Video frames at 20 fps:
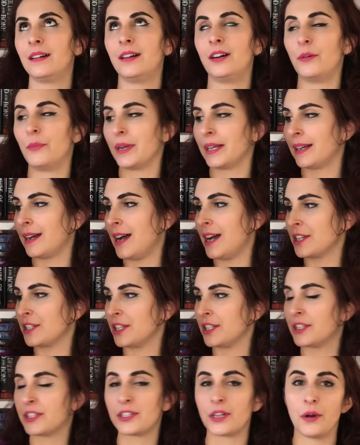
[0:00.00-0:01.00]
Oh my gosh,
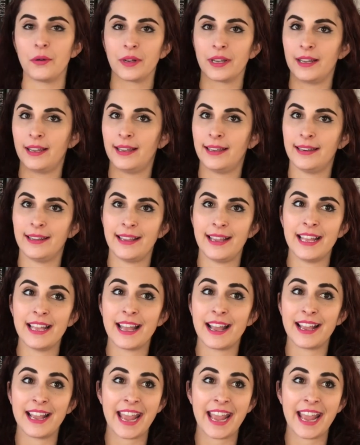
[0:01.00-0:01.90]
it's so good. It,